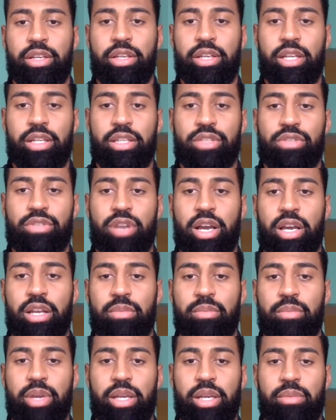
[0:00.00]
that try
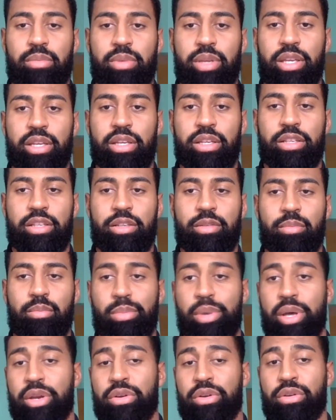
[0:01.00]
to make me
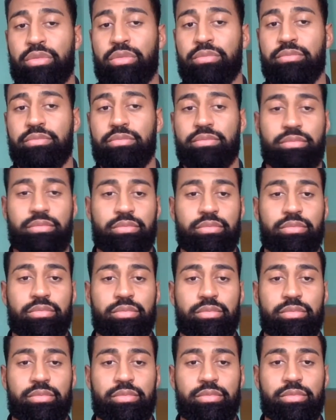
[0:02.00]
better.
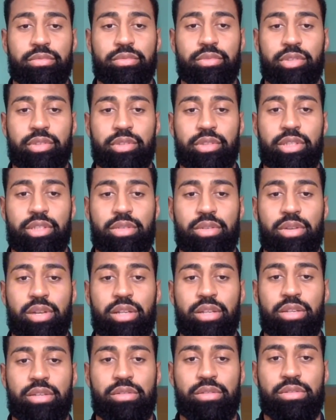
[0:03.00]
That's what
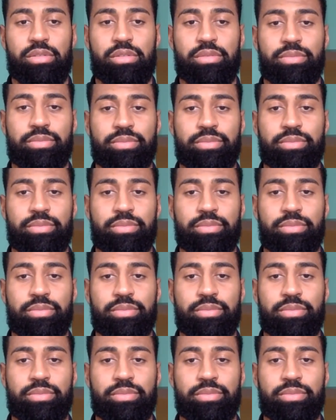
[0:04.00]
I use.